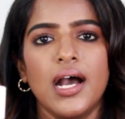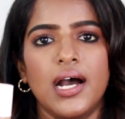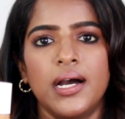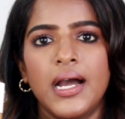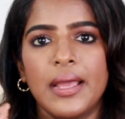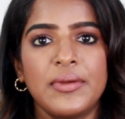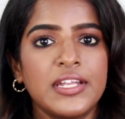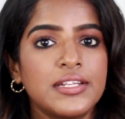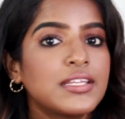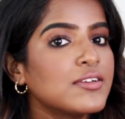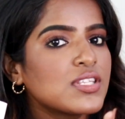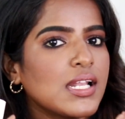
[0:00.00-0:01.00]
I mean,
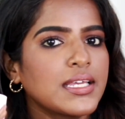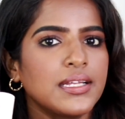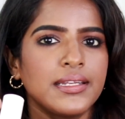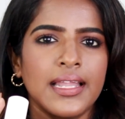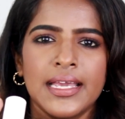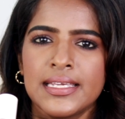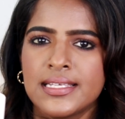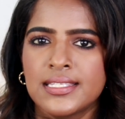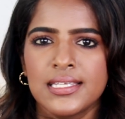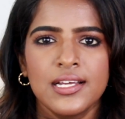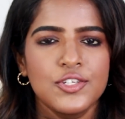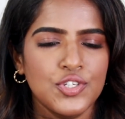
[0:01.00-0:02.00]
it gives like a
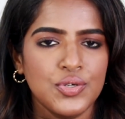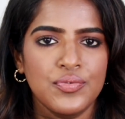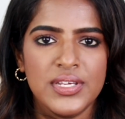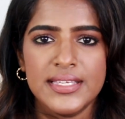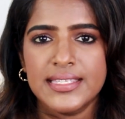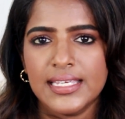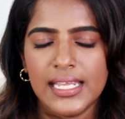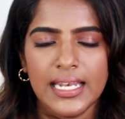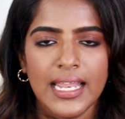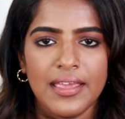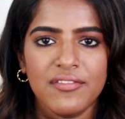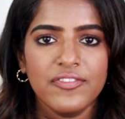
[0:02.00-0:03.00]
nice dewy skin
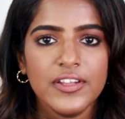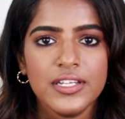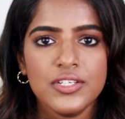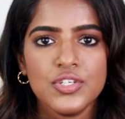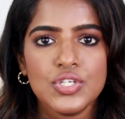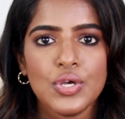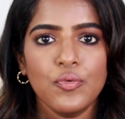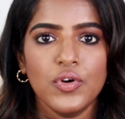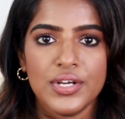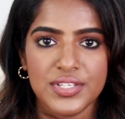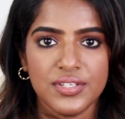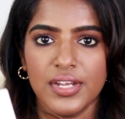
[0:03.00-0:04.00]
like finish,
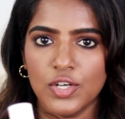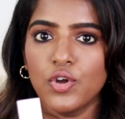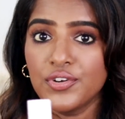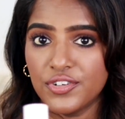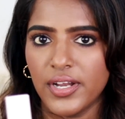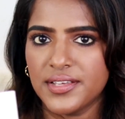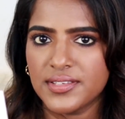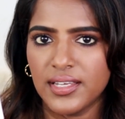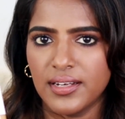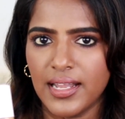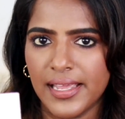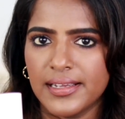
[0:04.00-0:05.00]
works great on dry
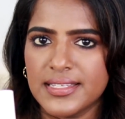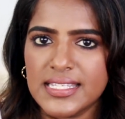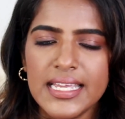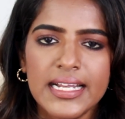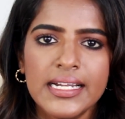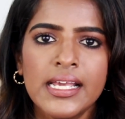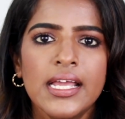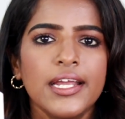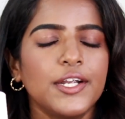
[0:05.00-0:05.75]
skin like I said.